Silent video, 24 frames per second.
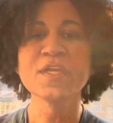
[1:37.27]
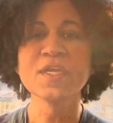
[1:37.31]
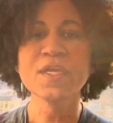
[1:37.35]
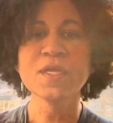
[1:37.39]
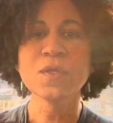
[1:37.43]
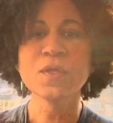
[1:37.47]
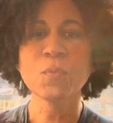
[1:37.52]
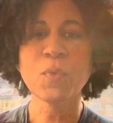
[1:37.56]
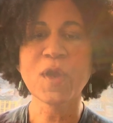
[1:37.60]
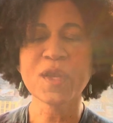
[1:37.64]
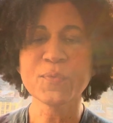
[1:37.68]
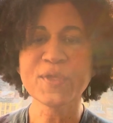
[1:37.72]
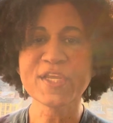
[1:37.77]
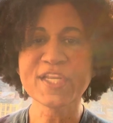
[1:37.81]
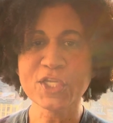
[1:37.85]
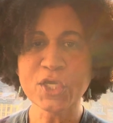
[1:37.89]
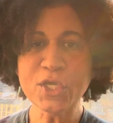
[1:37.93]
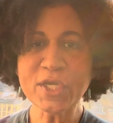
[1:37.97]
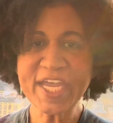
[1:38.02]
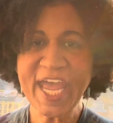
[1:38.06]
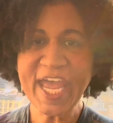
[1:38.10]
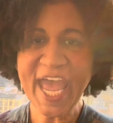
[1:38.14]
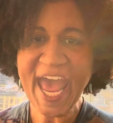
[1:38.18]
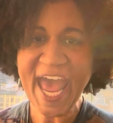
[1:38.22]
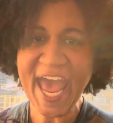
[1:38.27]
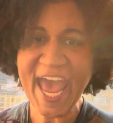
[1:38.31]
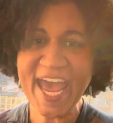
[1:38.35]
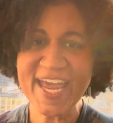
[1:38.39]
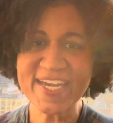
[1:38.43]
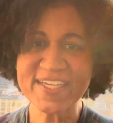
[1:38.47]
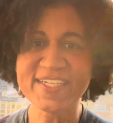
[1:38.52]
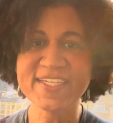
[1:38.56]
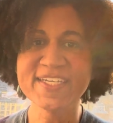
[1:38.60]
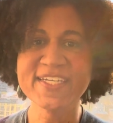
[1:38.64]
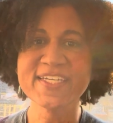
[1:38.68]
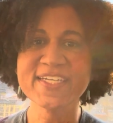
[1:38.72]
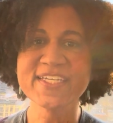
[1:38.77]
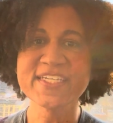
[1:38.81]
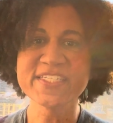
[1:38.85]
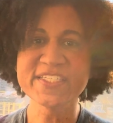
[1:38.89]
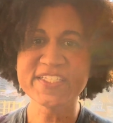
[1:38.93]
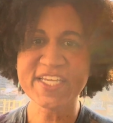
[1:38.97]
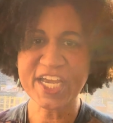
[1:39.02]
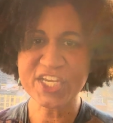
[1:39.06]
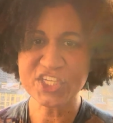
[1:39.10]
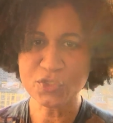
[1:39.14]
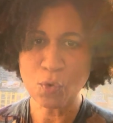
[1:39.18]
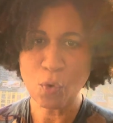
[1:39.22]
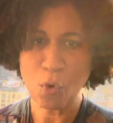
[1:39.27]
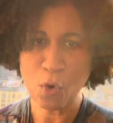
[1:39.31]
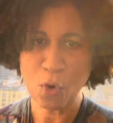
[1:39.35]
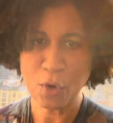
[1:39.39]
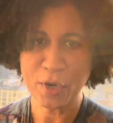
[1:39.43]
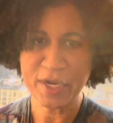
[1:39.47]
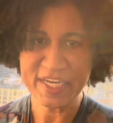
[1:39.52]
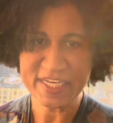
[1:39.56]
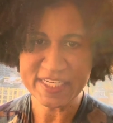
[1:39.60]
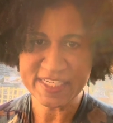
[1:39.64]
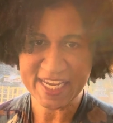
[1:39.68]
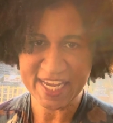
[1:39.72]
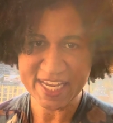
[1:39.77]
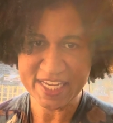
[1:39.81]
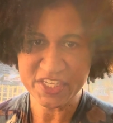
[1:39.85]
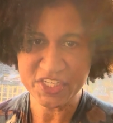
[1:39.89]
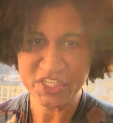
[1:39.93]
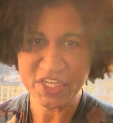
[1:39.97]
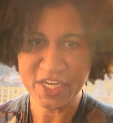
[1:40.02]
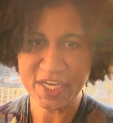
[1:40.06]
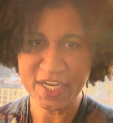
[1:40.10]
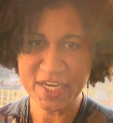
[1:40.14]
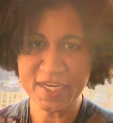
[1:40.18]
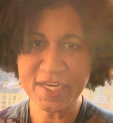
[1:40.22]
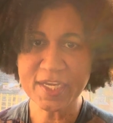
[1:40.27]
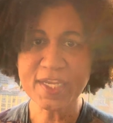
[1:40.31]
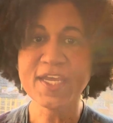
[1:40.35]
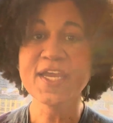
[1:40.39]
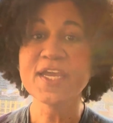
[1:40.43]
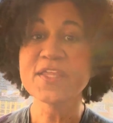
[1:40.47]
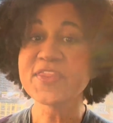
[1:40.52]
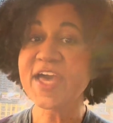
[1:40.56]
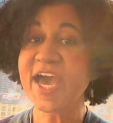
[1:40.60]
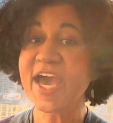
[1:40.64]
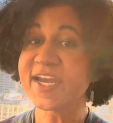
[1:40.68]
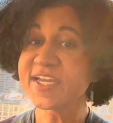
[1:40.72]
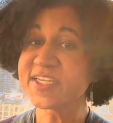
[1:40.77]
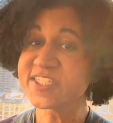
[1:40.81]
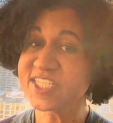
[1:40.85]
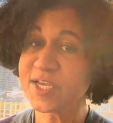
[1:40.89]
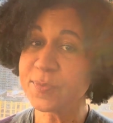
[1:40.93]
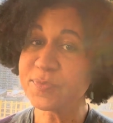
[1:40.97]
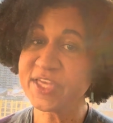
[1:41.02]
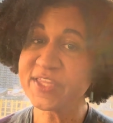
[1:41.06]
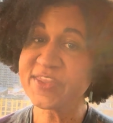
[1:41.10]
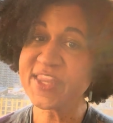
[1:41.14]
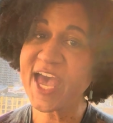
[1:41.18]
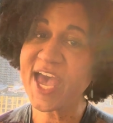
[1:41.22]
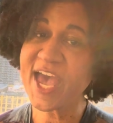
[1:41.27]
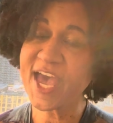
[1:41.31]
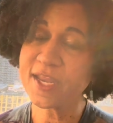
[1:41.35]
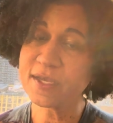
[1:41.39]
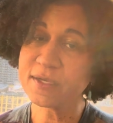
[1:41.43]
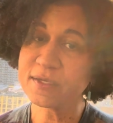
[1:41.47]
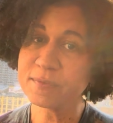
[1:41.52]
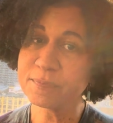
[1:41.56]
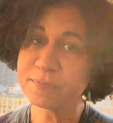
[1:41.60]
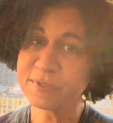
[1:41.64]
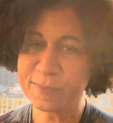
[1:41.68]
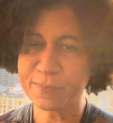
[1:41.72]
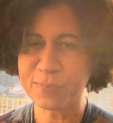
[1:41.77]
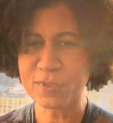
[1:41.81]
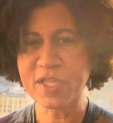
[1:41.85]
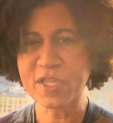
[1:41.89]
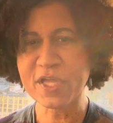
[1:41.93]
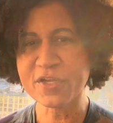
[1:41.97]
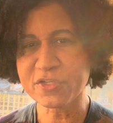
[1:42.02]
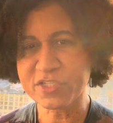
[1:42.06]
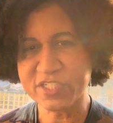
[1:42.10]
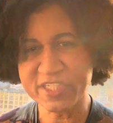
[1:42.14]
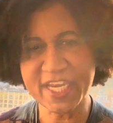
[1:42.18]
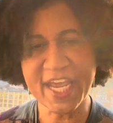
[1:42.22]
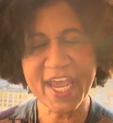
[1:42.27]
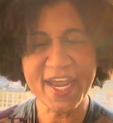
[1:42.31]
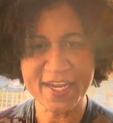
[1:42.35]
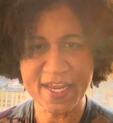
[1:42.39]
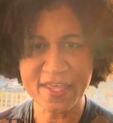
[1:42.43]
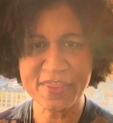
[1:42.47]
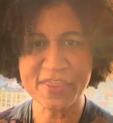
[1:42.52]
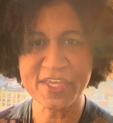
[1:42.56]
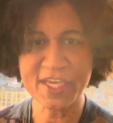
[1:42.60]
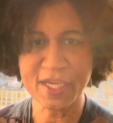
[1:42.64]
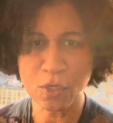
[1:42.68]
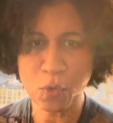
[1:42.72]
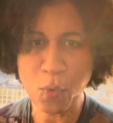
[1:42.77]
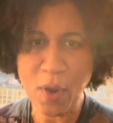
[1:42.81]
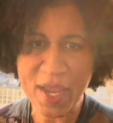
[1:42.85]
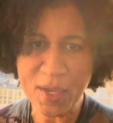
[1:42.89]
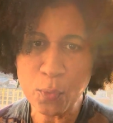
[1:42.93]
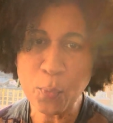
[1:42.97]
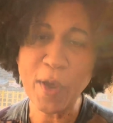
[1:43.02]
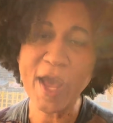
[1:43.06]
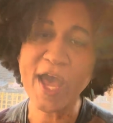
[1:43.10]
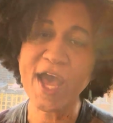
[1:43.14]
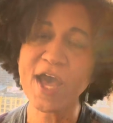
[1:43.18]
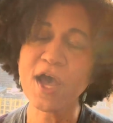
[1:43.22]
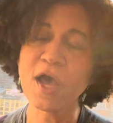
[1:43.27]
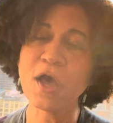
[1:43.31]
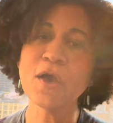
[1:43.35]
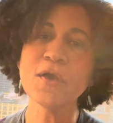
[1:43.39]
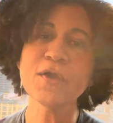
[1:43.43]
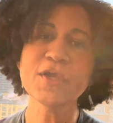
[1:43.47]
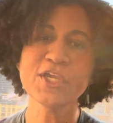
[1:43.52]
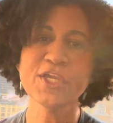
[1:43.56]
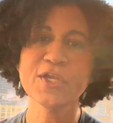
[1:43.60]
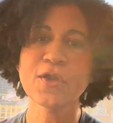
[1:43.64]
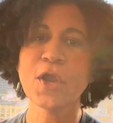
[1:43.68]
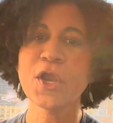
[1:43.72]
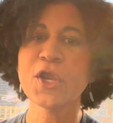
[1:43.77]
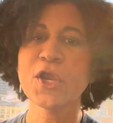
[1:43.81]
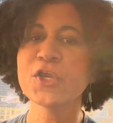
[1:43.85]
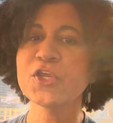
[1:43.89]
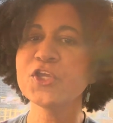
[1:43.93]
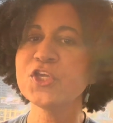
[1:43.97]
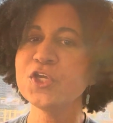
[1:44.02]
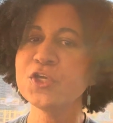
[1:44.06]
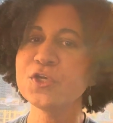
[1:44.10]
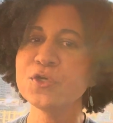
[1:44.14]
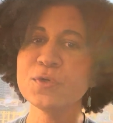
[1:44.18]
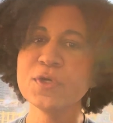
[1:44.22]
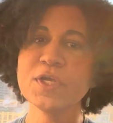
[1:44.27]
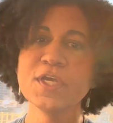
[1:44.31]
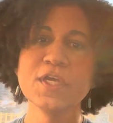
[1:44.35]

When we look at sexual orientation, that is something that people understand, I think, quite well. You know, are you